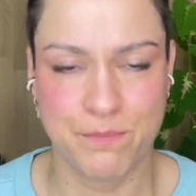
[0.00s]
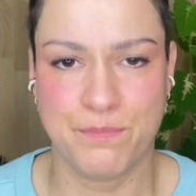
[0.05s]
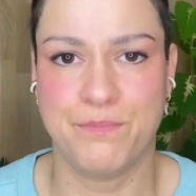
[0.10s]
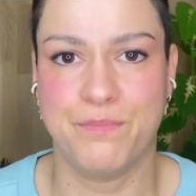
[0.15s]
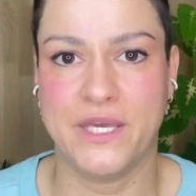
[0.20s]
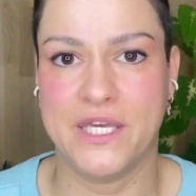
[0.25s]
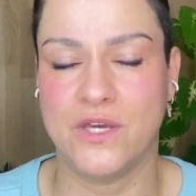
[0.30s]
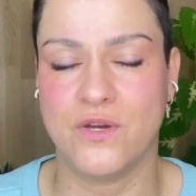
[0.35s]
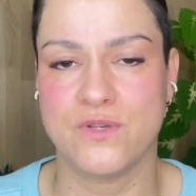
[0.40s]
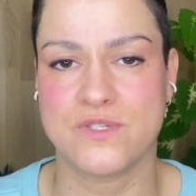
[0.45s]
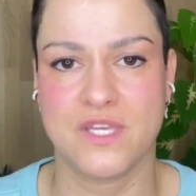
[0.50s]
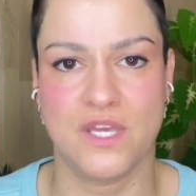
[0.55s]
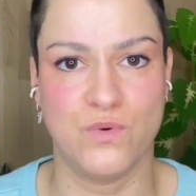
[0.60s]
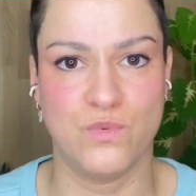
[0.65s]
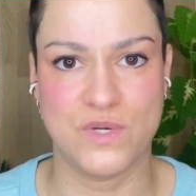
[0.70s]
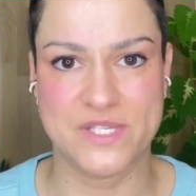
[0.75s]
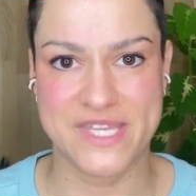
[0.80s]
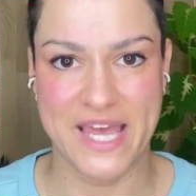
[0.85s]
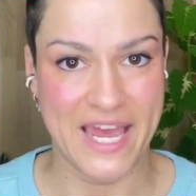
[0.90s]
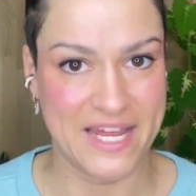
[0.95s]
because it
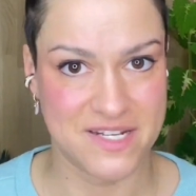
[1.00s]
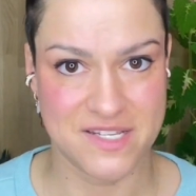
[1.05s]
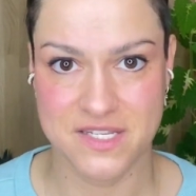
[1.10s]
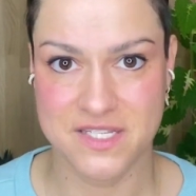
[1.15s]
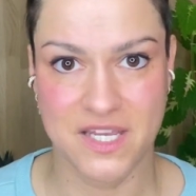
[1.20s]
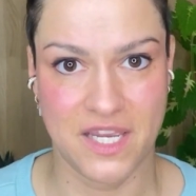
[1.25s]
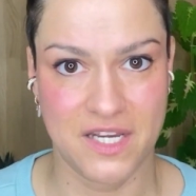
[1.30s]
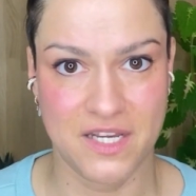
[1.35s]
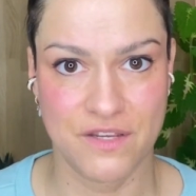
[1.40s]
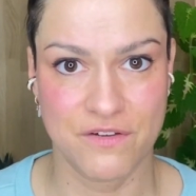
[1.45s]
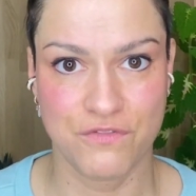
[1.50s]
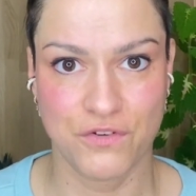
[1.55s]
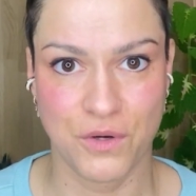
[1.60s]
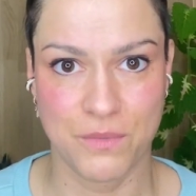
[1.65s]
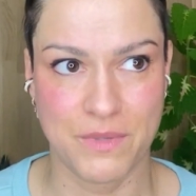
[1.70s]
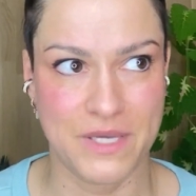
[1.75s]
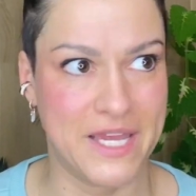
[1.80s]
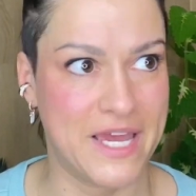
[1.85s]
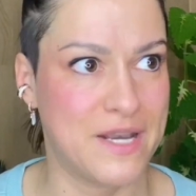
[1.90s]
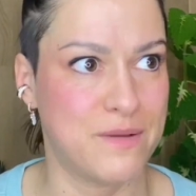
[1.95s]
was entertaining for
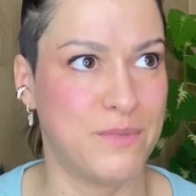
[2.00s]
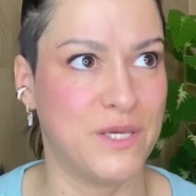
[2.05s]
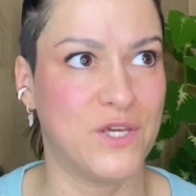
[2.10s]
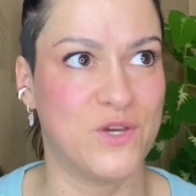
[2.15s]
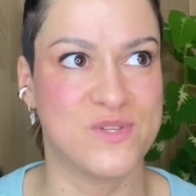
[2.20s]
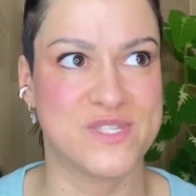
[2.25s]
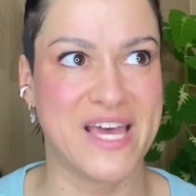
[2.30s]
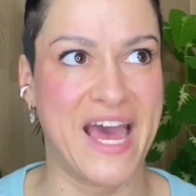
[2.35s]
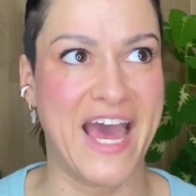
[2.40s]
me and because